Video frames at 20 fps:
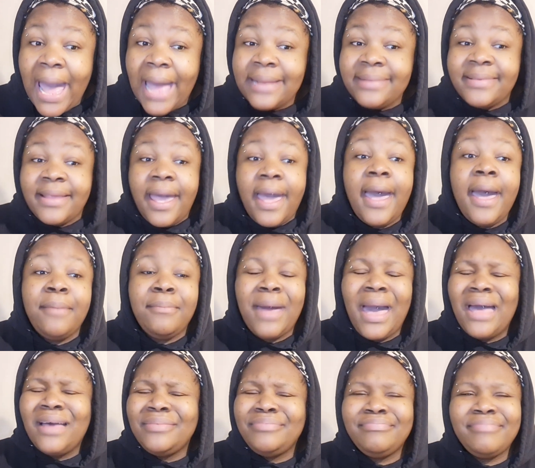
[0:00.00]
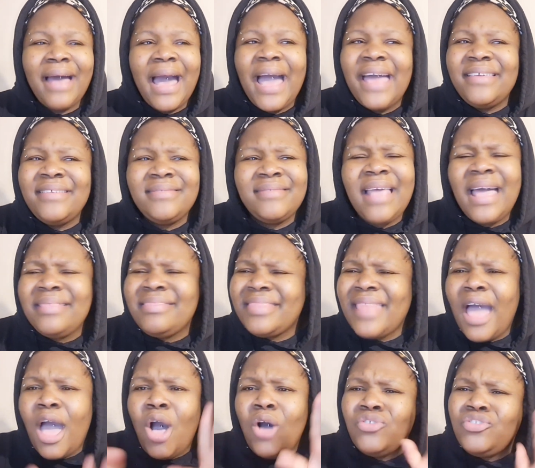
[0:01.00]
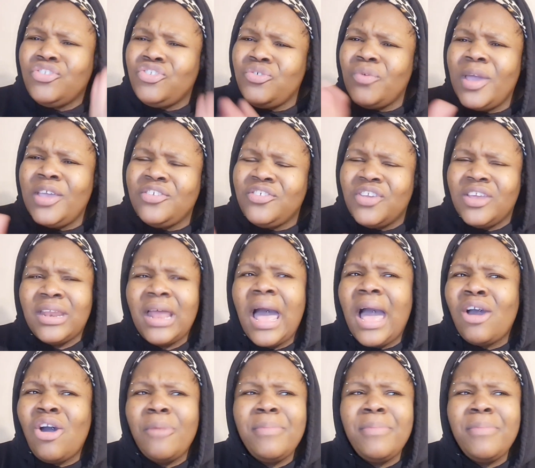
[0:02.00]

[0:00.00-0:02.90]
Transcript: And that whole situation